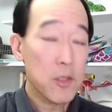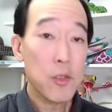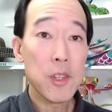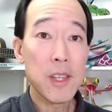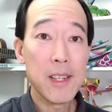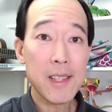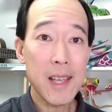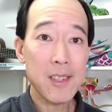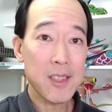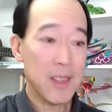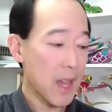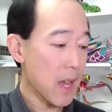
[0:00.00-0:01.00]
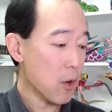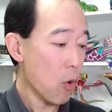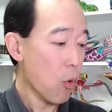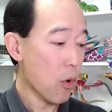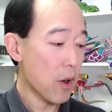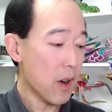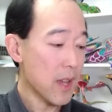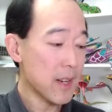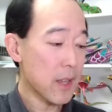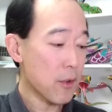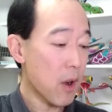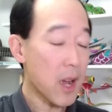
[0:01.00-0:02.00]
You can test that, or
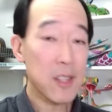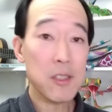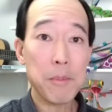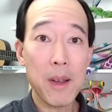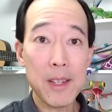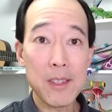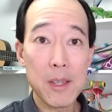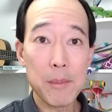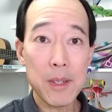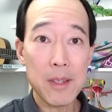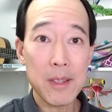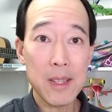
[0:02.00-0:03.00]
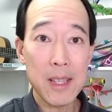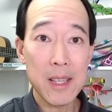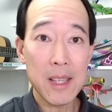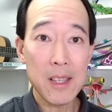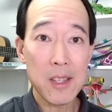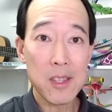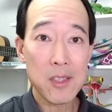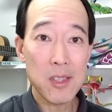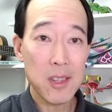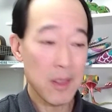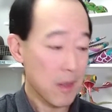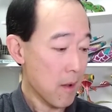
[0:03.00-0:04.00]
another hot spot typically is
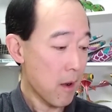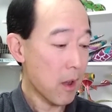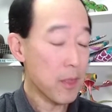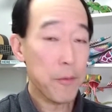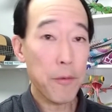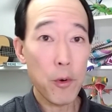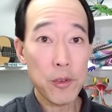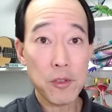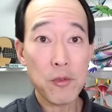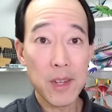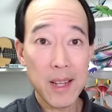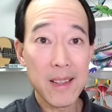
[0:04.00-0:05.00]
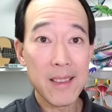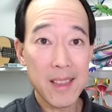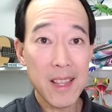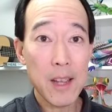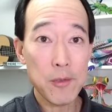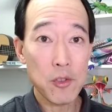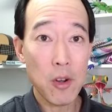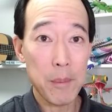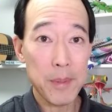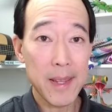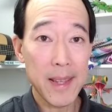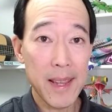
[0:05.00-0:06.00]
on the 4th string, the F sharp
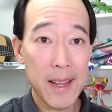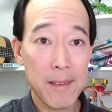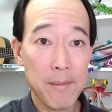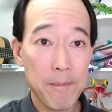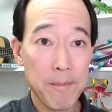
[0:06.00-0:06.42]
again.